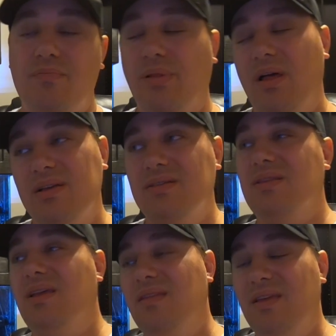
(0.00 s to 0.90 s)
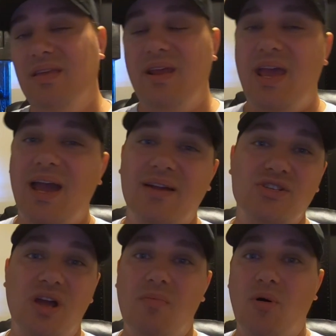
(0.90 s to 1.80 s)
plus, they, they did a hack
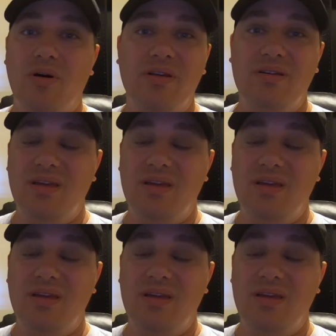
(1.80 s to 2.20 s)
job on it.